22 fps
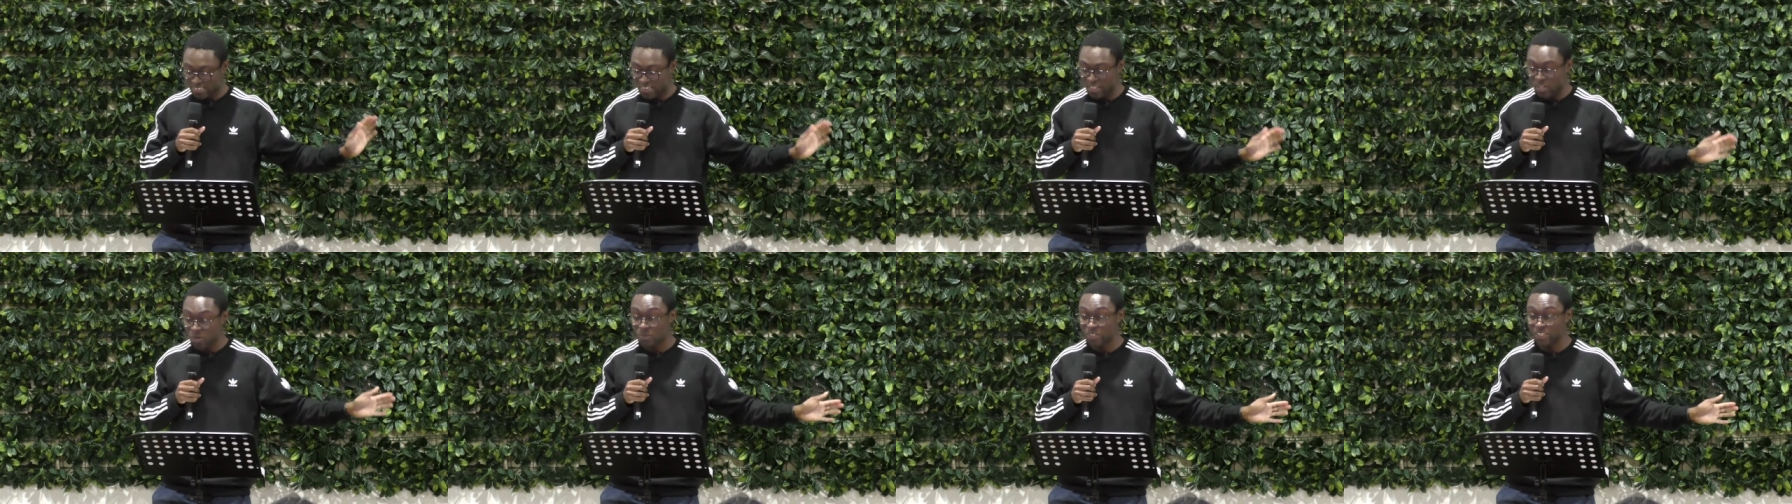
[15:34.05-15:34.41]

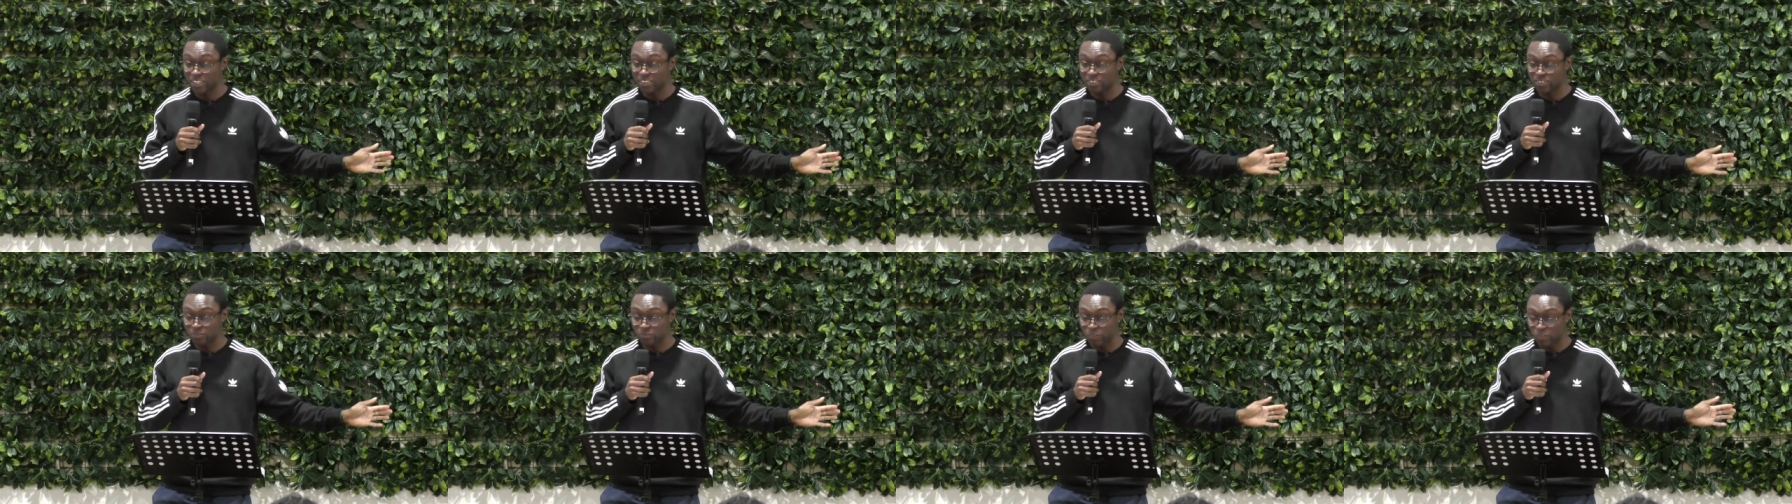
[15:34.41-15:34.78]
they'll
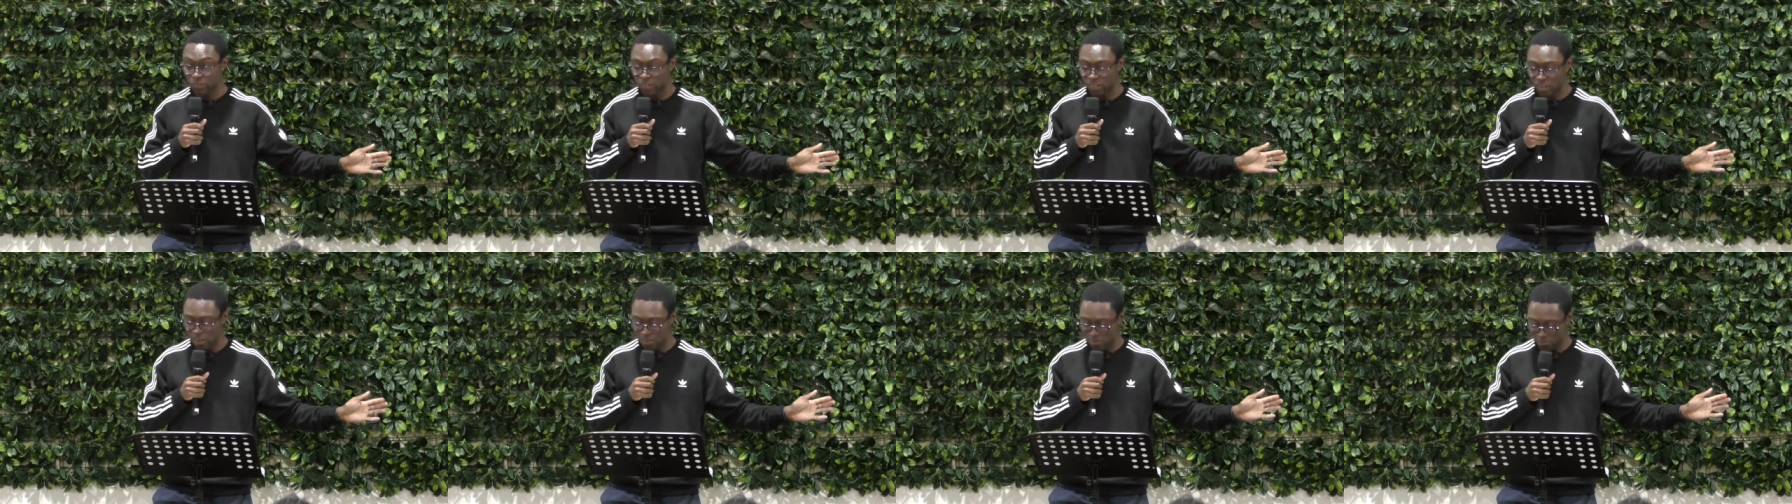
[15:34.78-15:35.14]
begin to
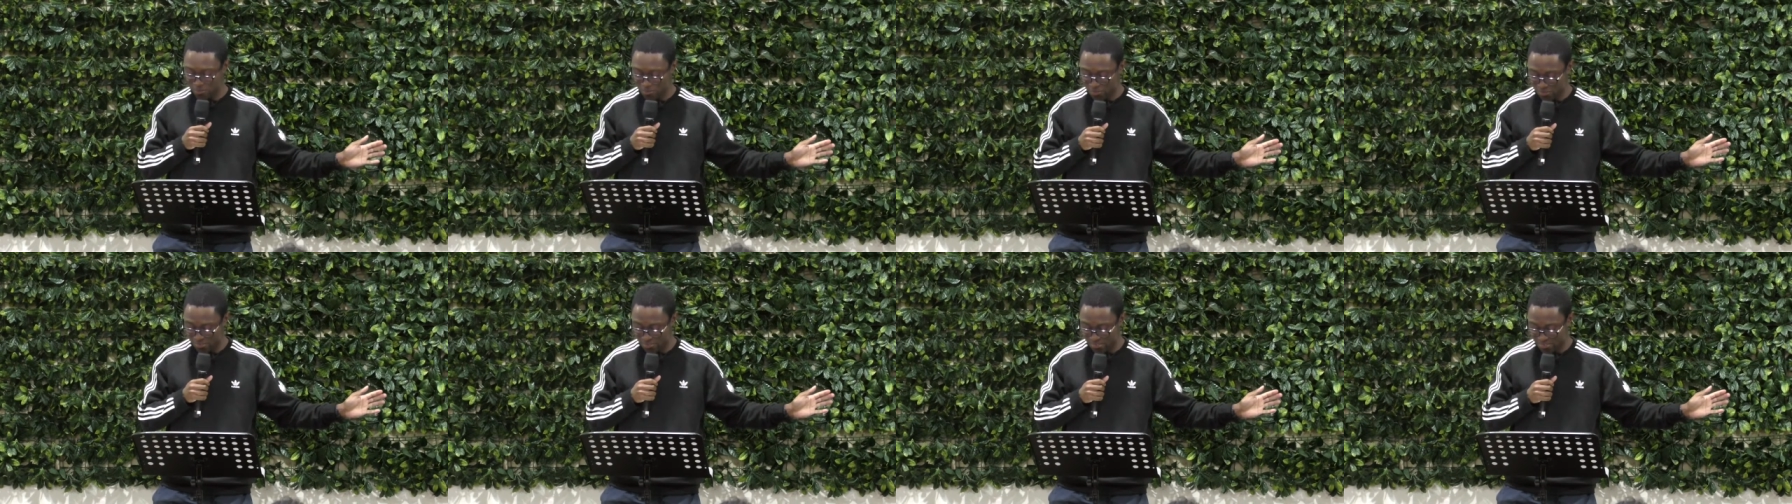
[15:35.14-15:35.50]
fall
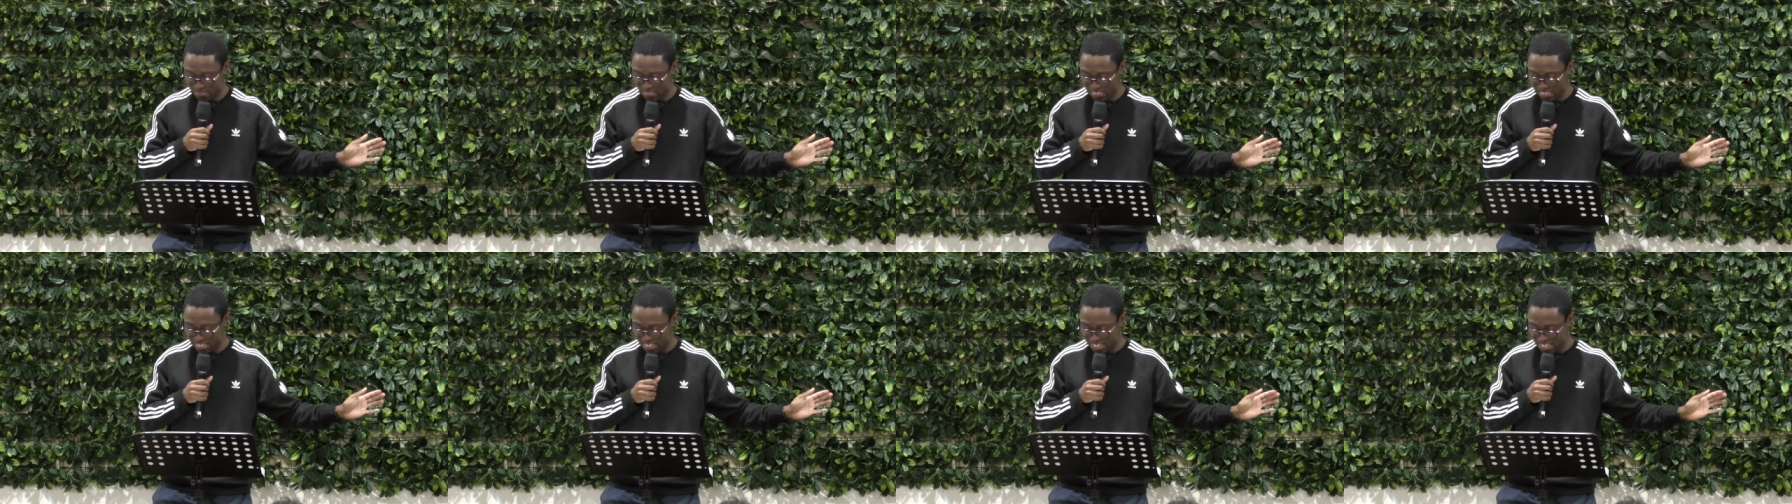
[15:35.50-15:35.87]
off.
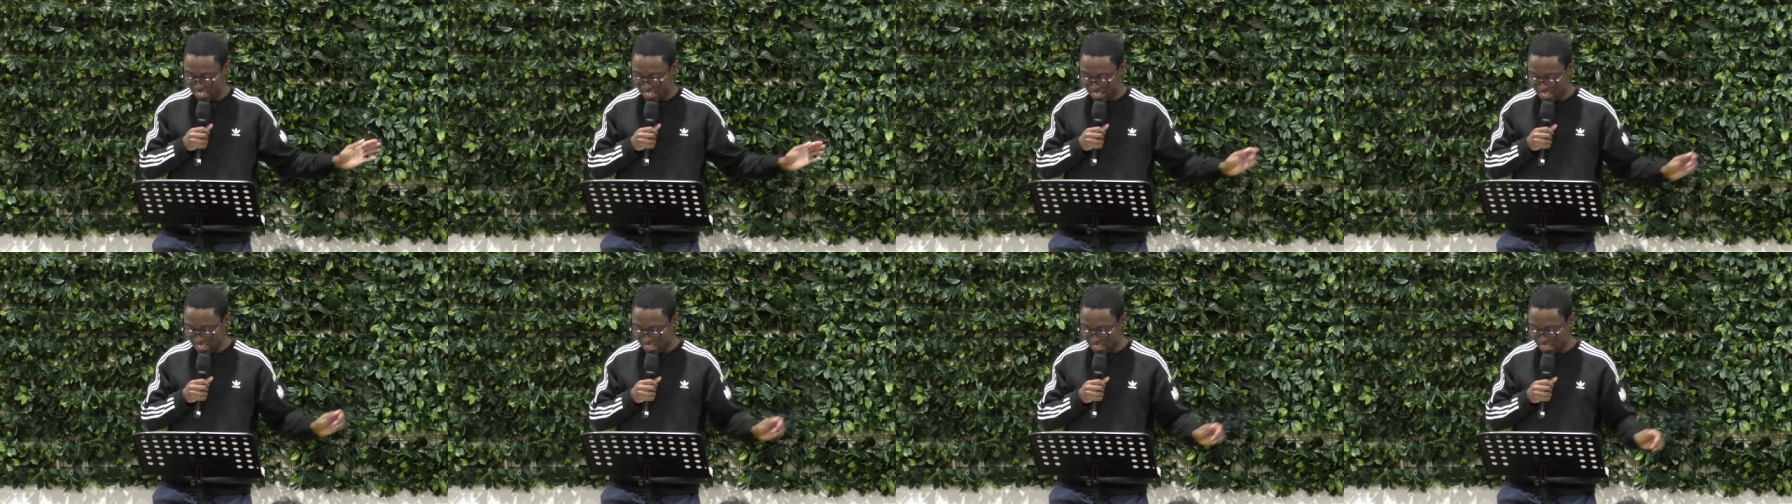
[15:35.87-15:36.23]

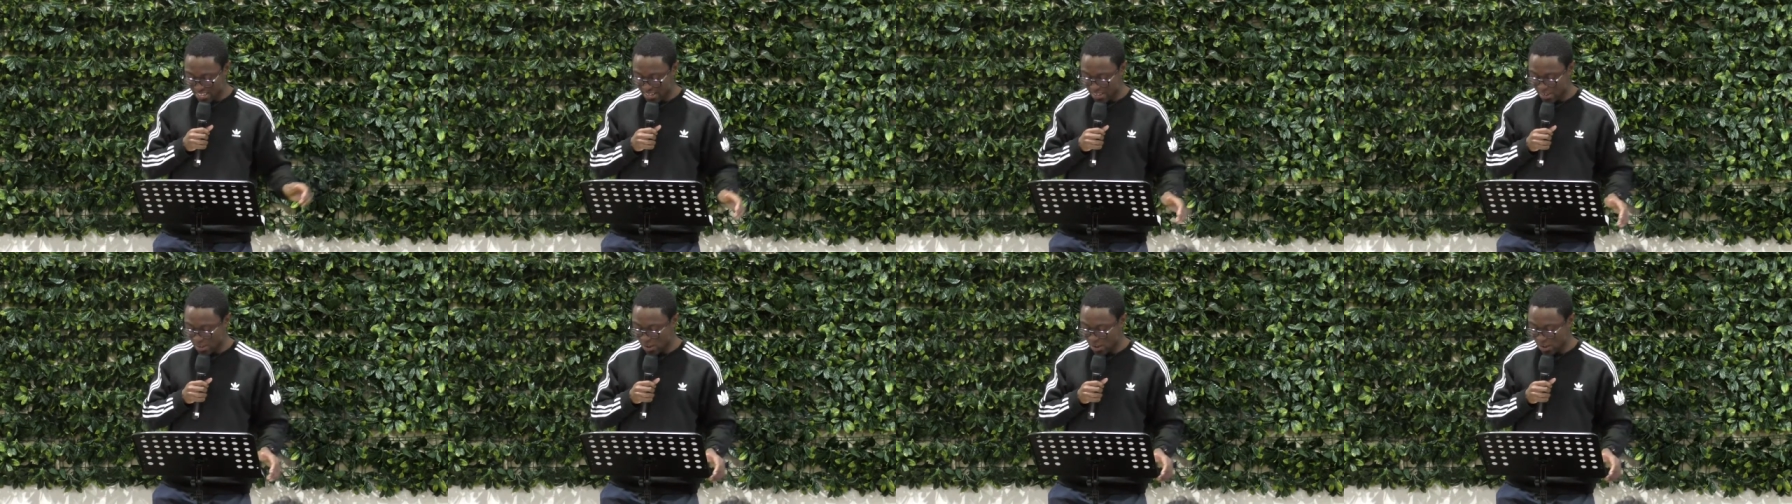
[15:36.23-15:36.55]
Uh,